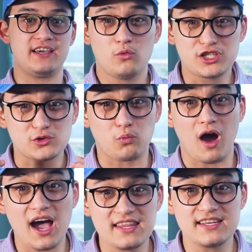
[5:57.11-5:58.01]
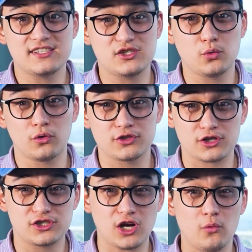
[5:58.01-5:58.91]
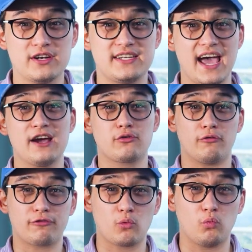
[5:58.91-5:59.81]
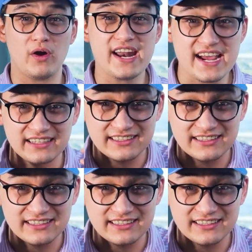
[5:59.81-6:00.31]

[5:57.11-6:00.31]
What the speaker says: which is why these tools are so integral for winning